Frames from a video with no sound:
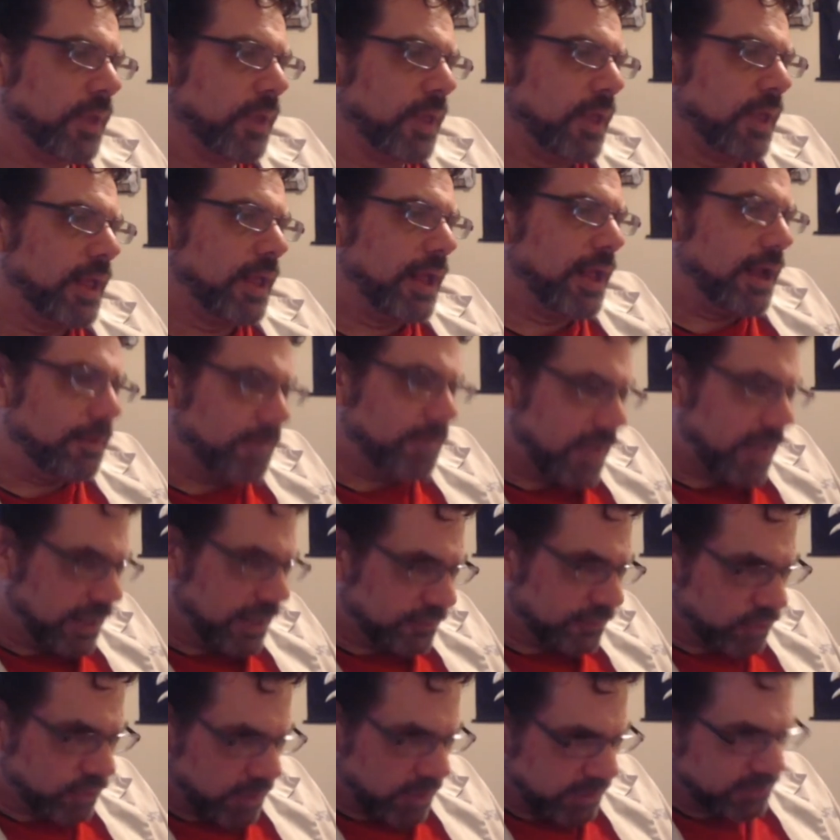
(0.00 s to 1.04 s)
I'm not
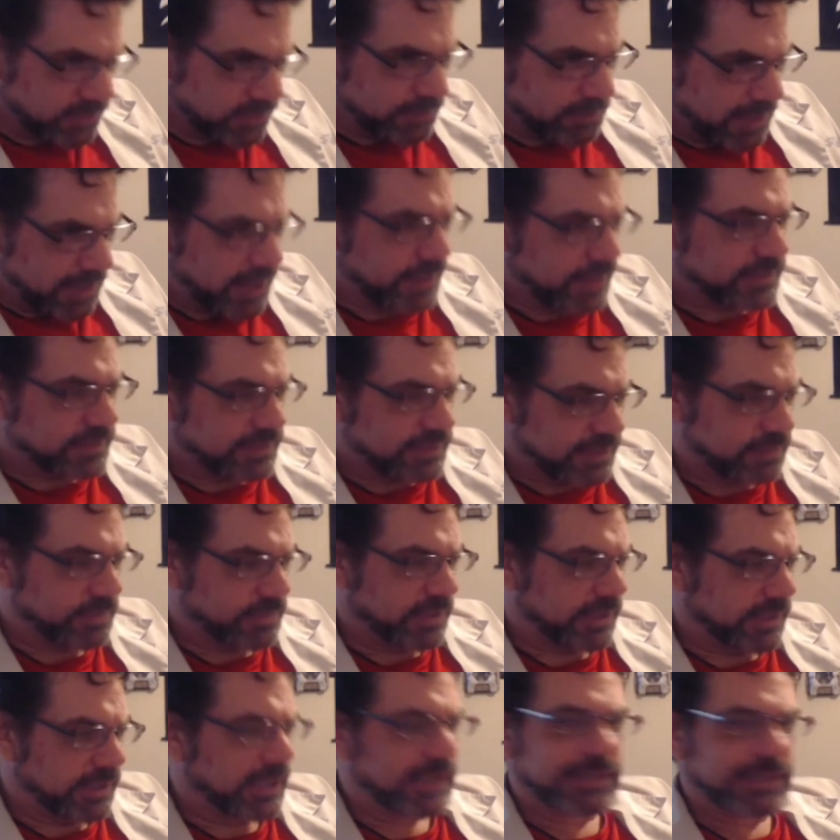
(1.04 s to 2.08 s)
trying to mine something
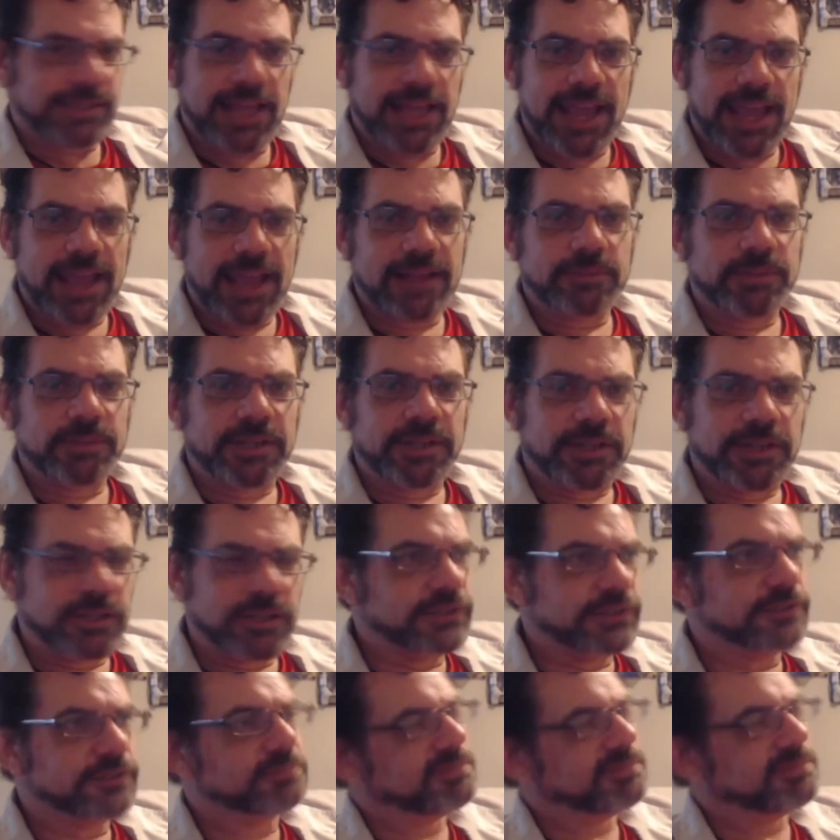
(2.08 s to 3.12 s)
like that
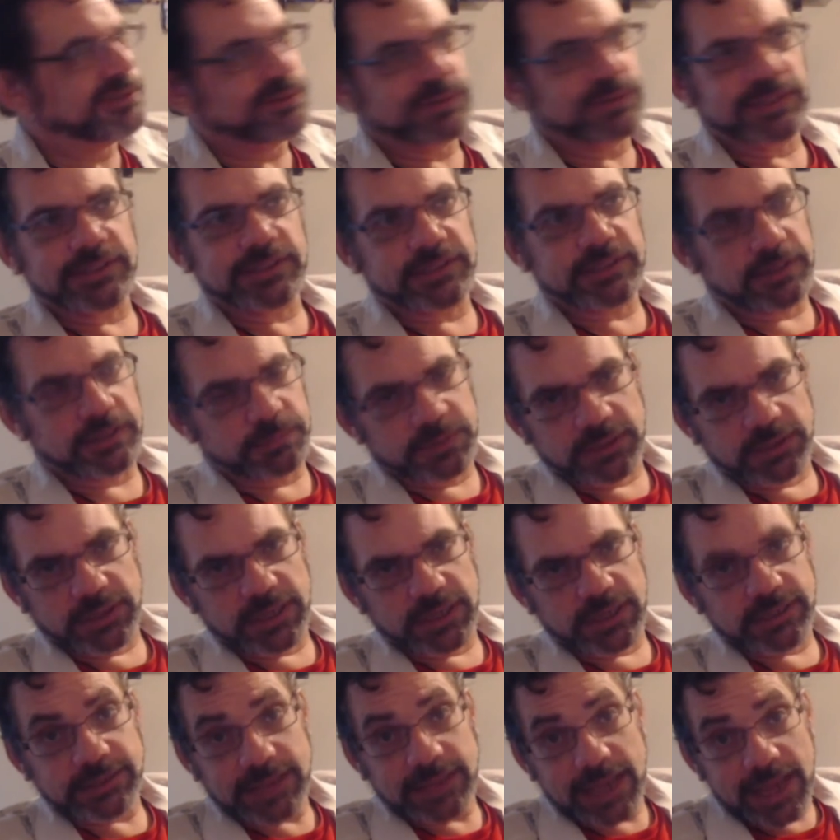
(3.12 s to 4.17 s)
because using something
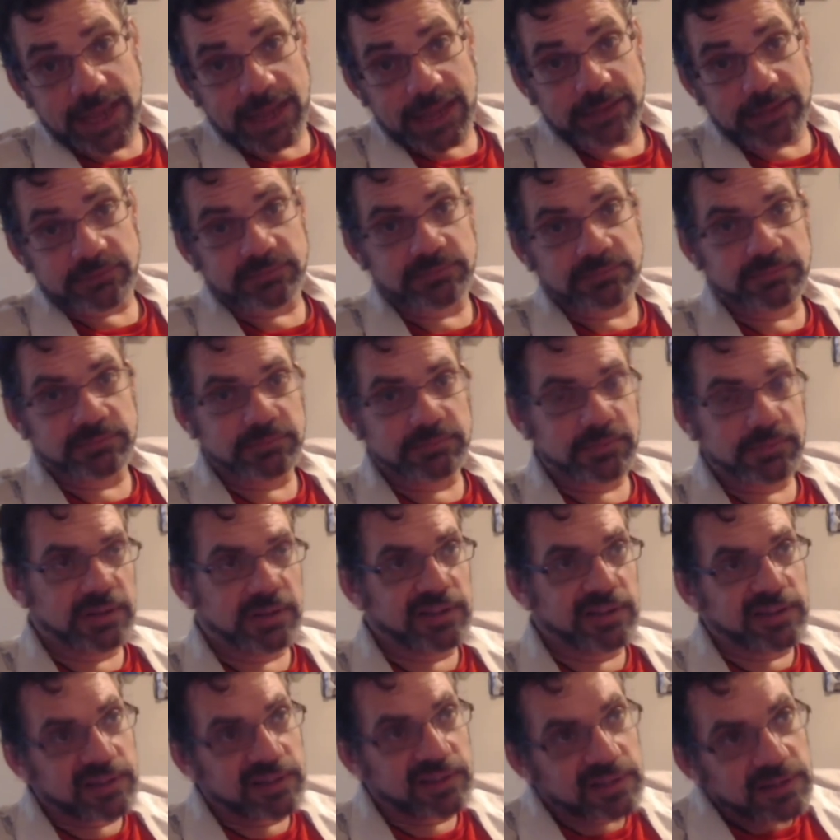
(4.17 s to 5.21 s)
like that
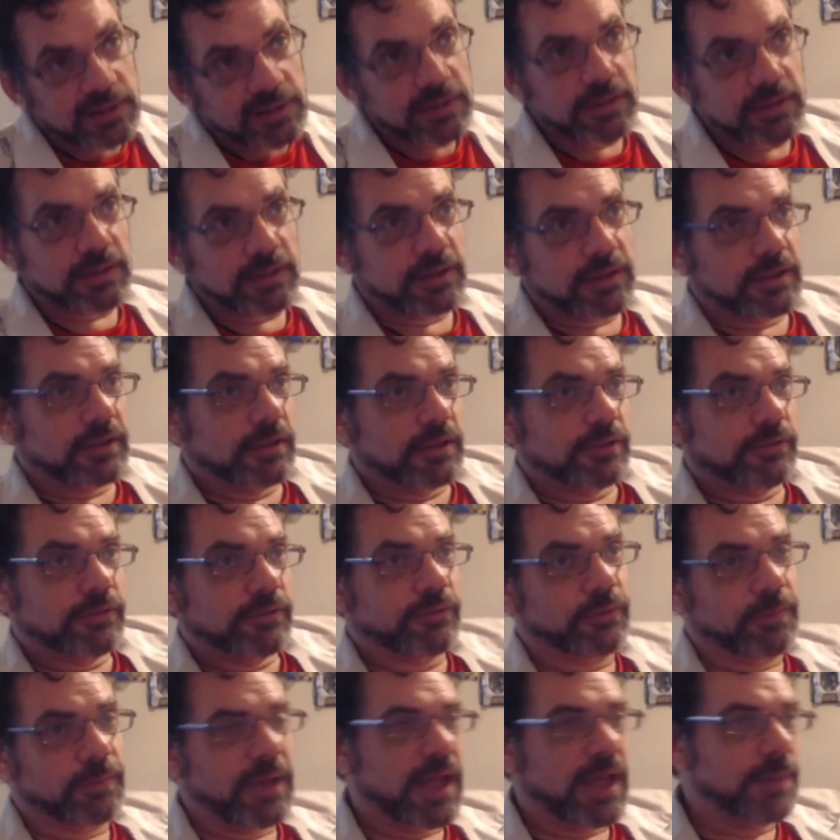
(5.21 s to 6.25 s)
for
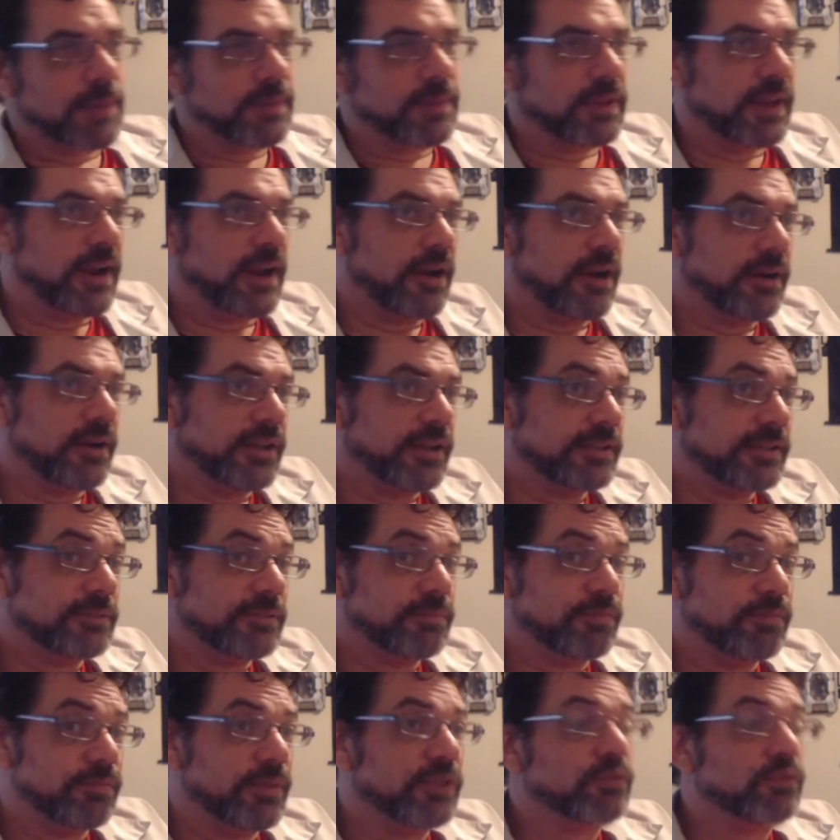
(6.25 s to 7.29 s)
popularity is
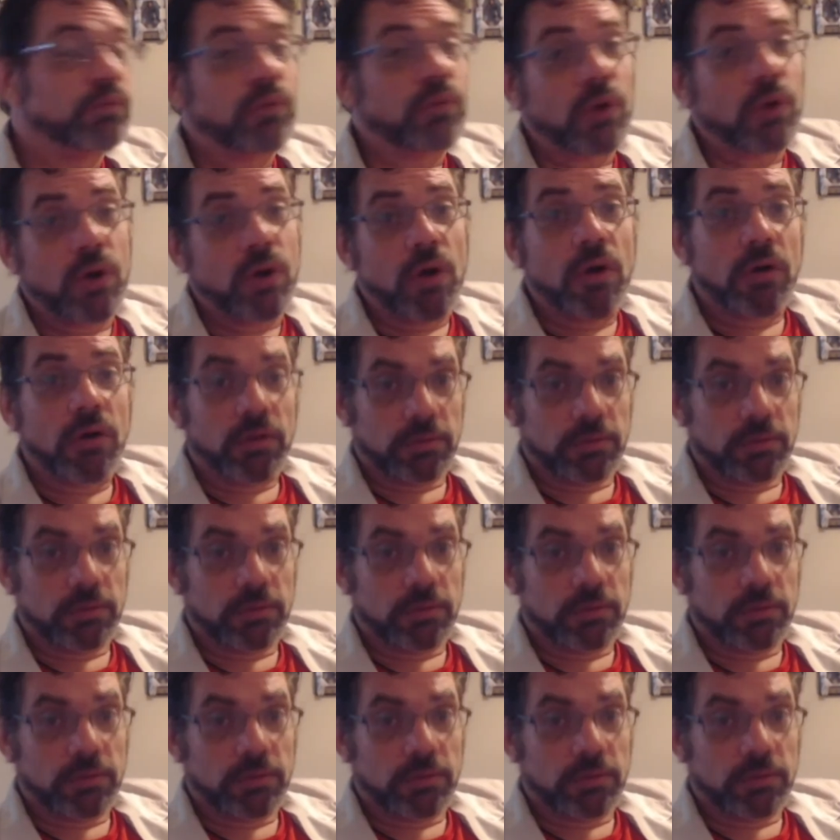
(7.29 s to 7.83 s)
wrong.